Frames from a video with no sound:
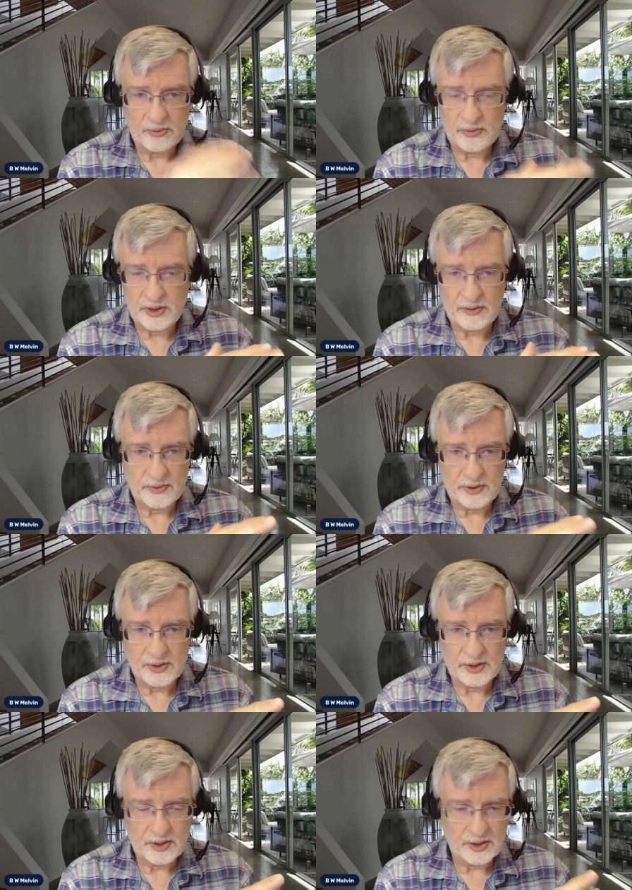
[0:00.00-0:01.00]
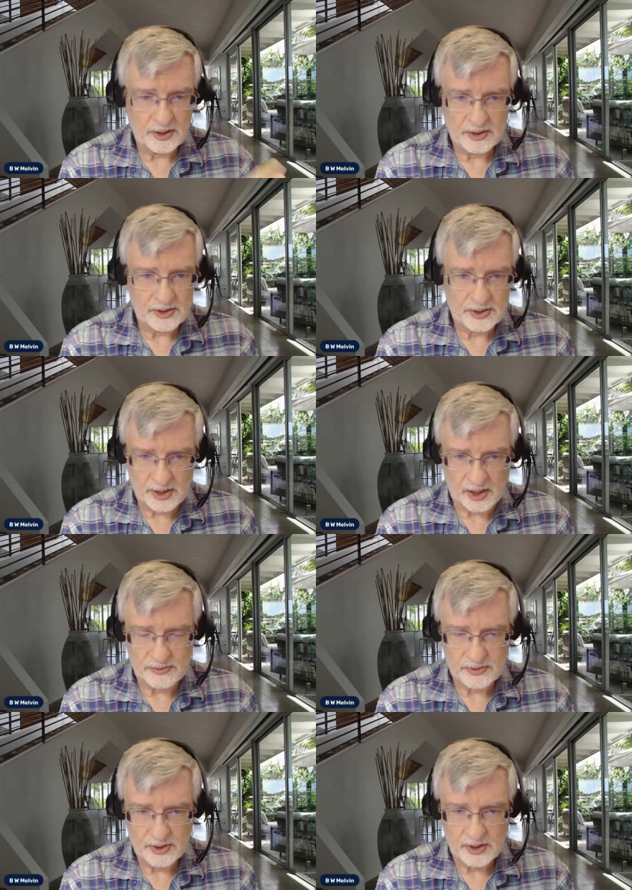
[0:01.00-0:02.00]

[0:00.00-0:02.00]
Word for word: rid of the, this stuff.